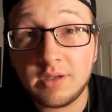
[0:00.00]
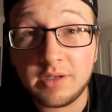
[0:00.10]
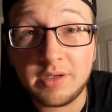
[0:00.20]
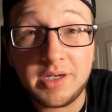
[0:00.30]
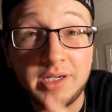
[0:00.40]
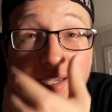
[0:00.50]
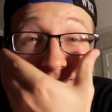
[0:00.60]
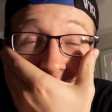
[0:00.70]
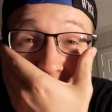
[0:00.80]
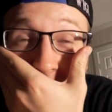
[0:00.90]
All right,
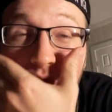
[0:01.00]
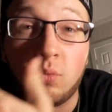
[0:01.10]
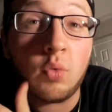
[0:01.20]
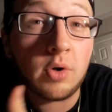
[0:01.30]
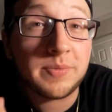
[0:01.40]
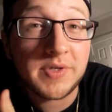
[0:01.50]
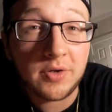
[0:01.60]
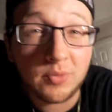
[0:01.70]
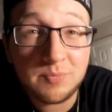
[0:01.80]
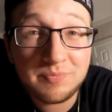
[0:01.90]
guys, I have warped
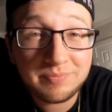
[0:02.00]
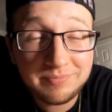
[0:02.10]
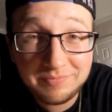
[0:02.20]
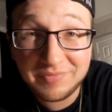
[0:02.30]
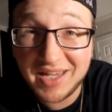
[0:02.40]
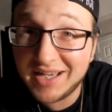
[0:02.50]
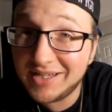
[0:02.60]
home. I